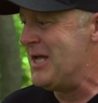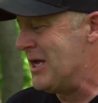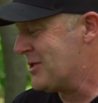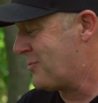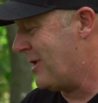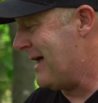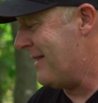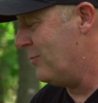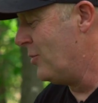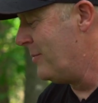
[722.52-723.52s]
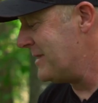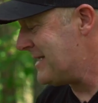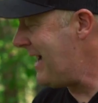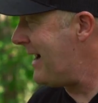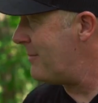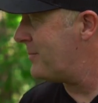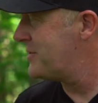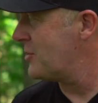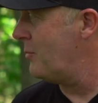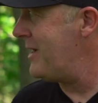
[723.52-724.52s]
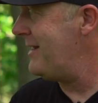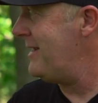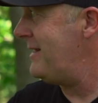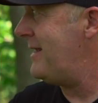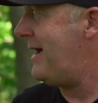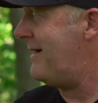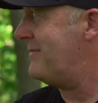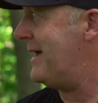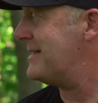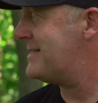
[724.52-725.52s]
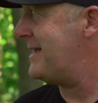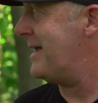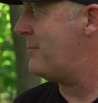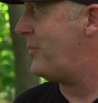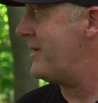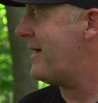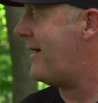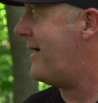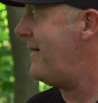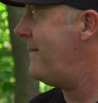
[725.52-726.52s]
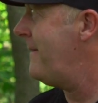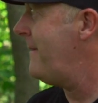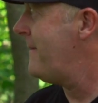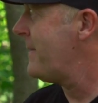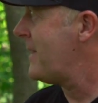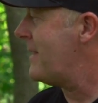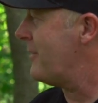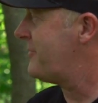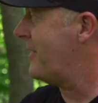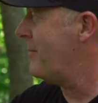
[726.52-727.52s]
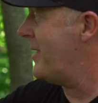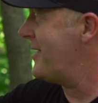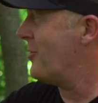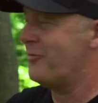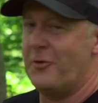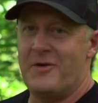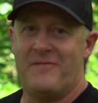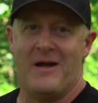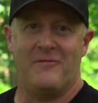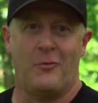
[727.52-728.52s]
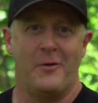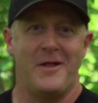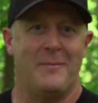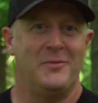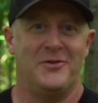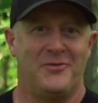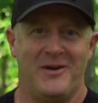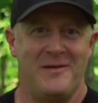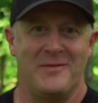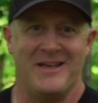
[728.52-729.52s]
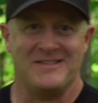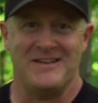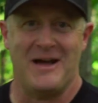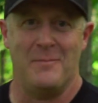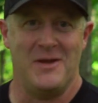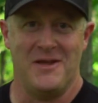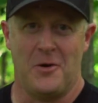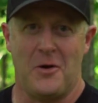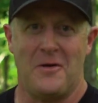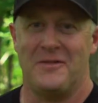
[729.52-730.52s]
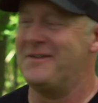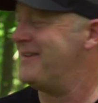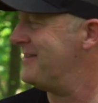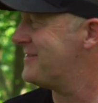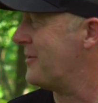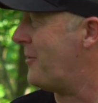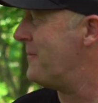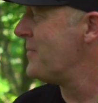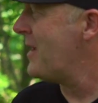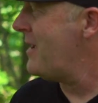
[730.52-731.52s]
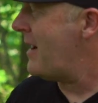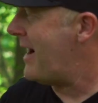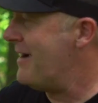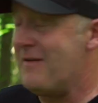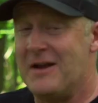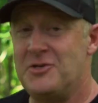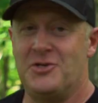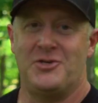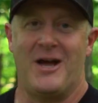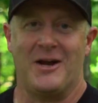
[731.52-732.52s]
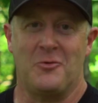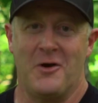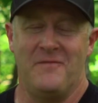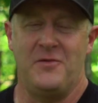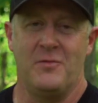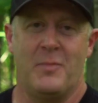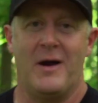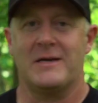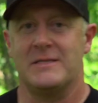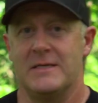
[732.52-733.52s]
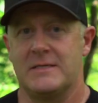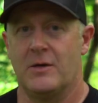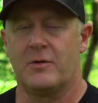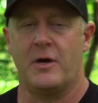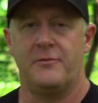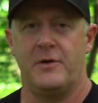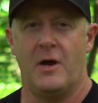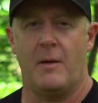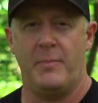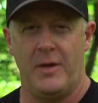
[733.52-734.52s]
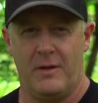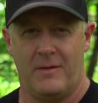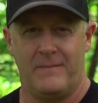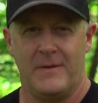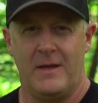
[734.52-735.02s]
That's where a lot of the movement's at, so we need to have that stand pretty high. Now some might go 35, 40 up in the tree, but that's not me at all. And so I've actually shot quite a few bucks in this hill country uphill.